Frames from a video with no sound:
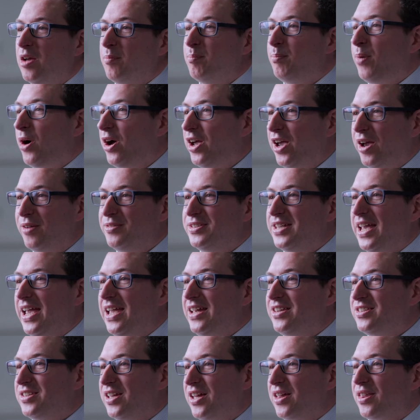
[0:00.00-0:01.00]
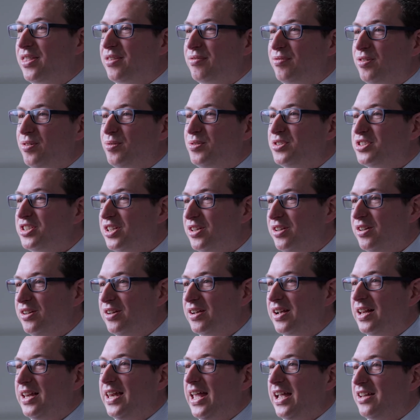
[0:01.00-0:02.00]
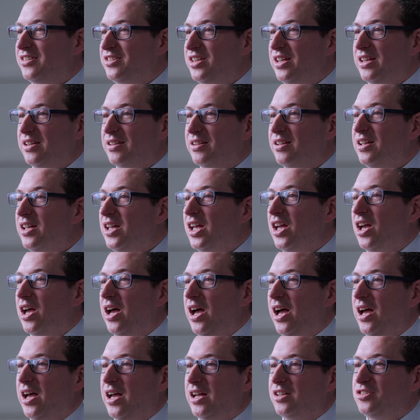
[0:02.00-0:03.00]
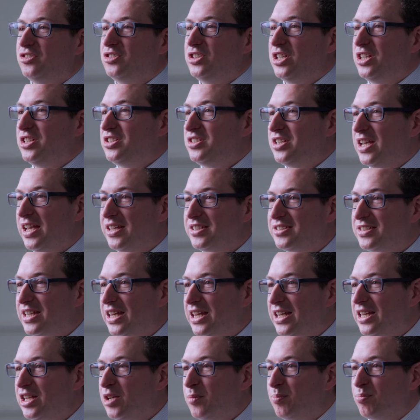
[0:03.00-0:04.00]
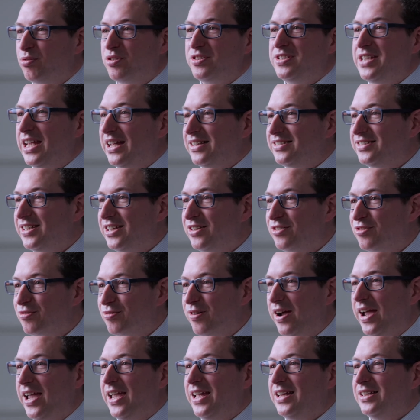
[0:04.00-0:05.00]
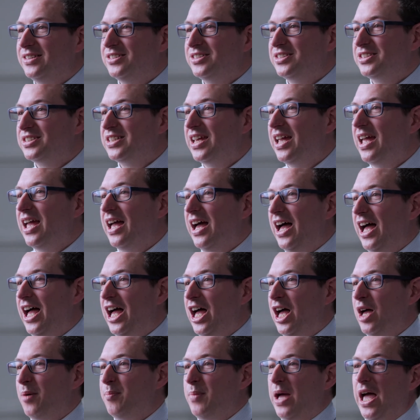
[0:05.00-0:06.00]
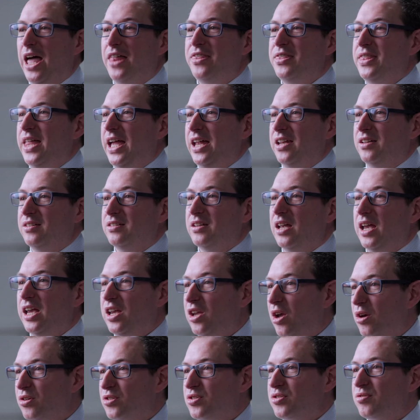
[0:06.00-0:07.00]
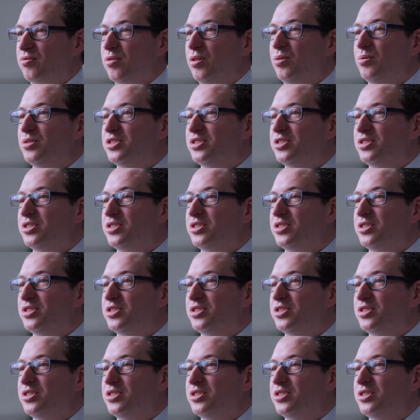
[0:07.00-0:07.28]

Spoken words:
biodata through to collecting GCSE predicted grades, and then it goes through